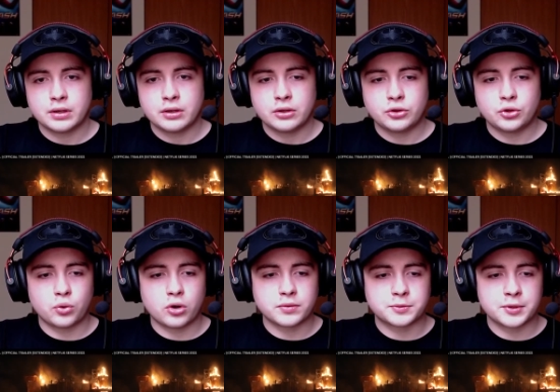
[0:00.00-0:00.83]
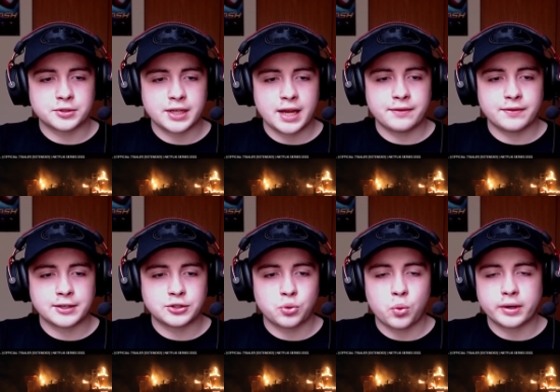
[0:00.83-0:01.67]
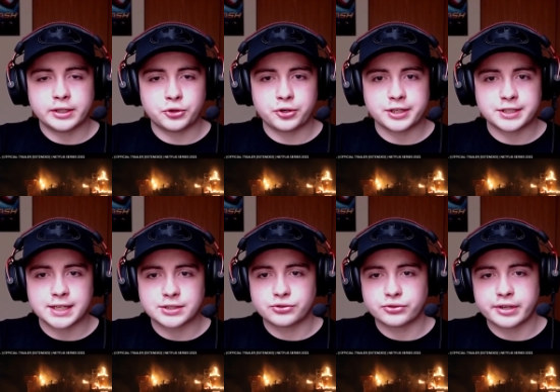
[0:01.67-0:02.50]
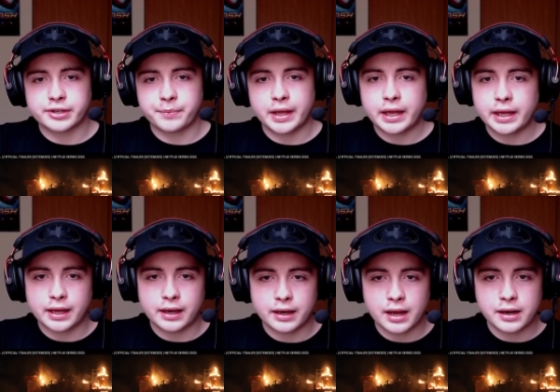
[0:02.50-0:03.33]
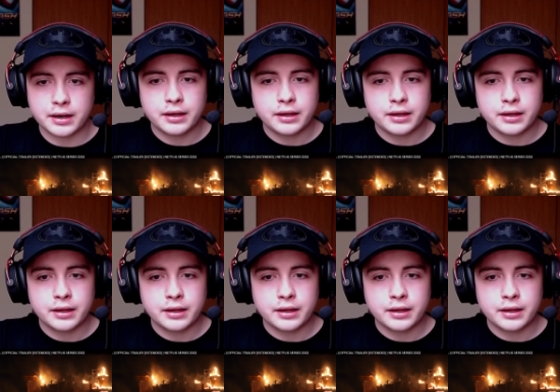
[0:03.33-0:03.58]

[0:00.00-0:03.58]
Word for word: The world was supposed to end like 2036 or something, and then